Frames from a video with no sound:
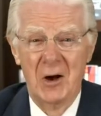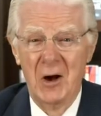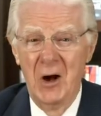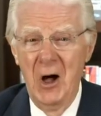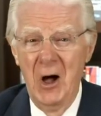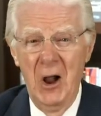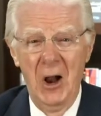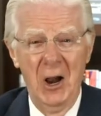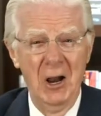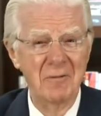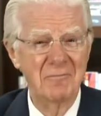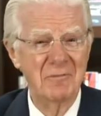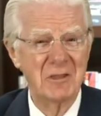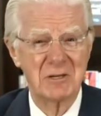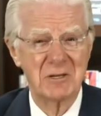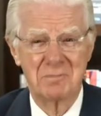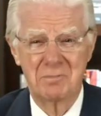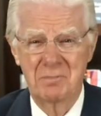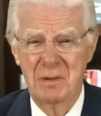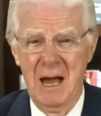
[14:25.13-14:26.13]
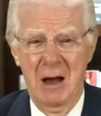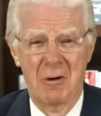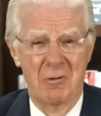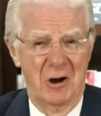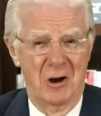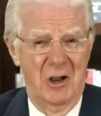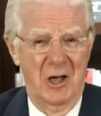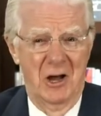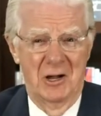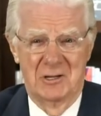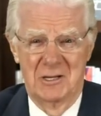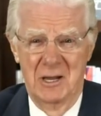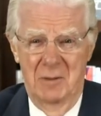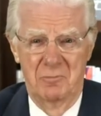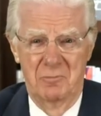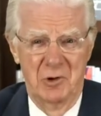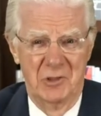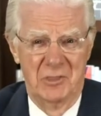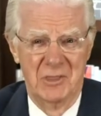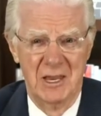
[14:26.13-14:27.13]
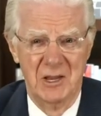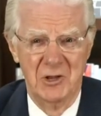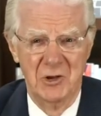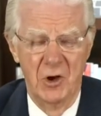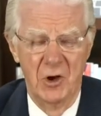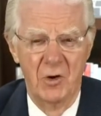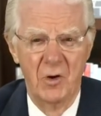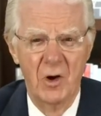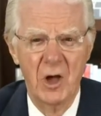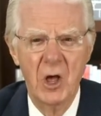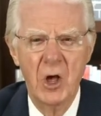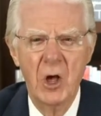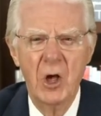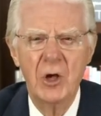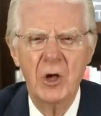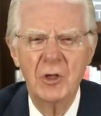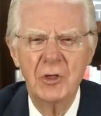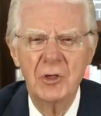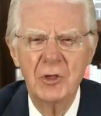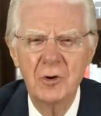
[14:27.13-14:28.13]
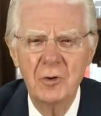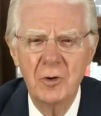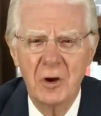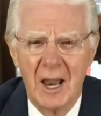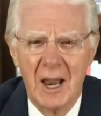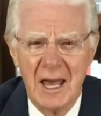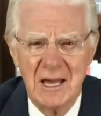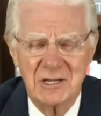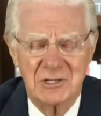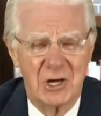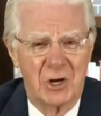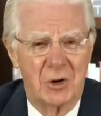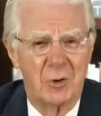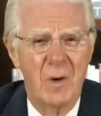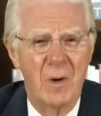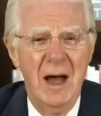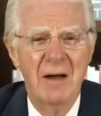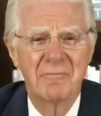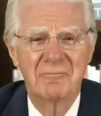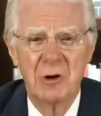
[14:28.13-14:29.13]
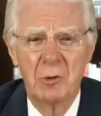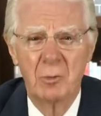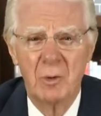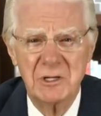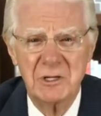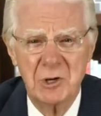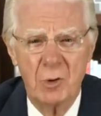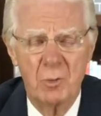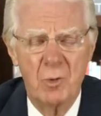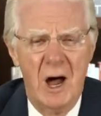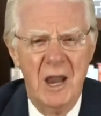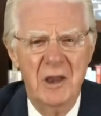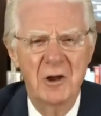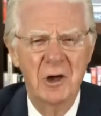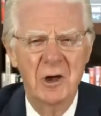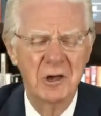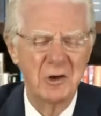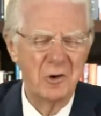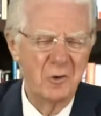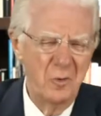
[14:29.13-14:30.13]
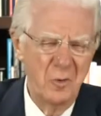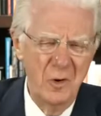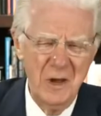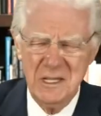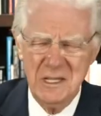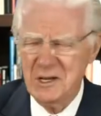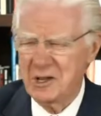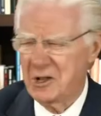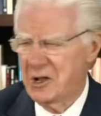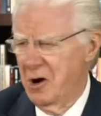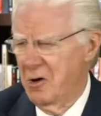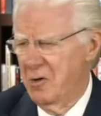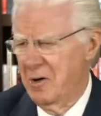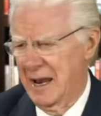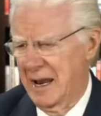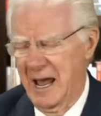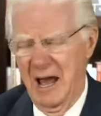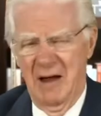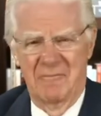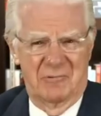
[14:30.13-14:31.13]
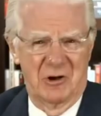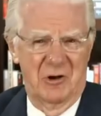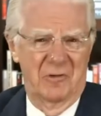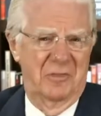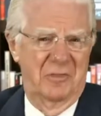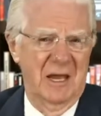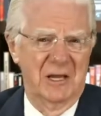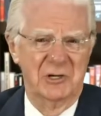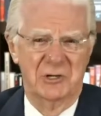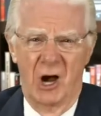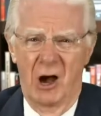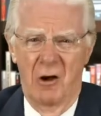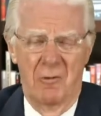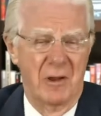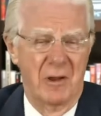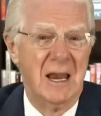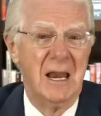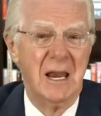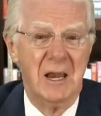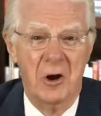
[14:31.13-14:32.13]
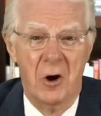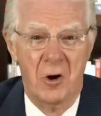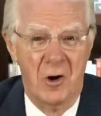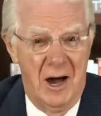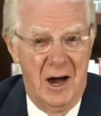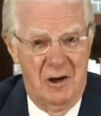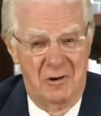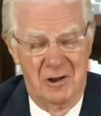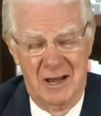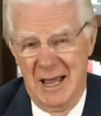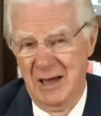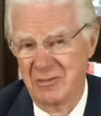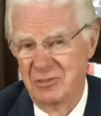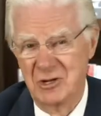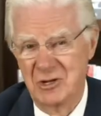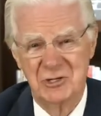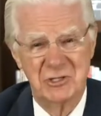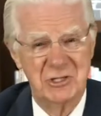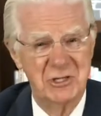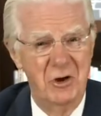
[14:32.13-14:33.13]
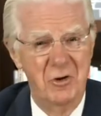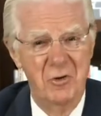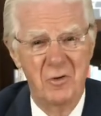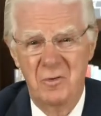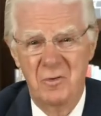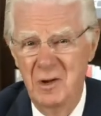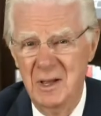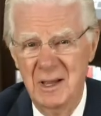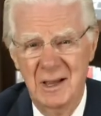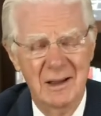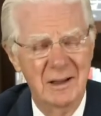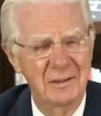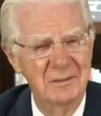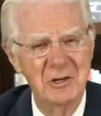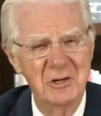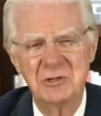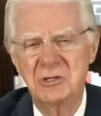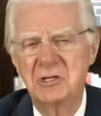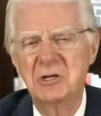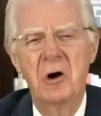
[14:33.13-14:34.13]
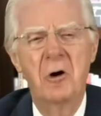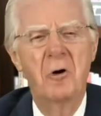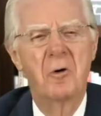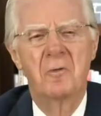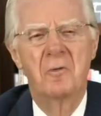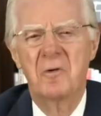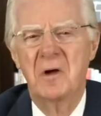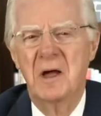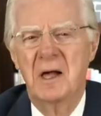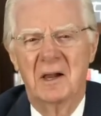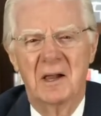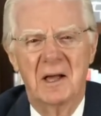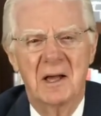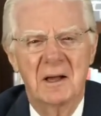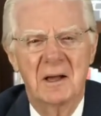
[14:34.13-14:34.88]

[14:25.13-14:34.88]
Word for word: all of this power locked up within you. Utilize it. Go after what you want. Quit going after things you already know how to get. There's no there's no real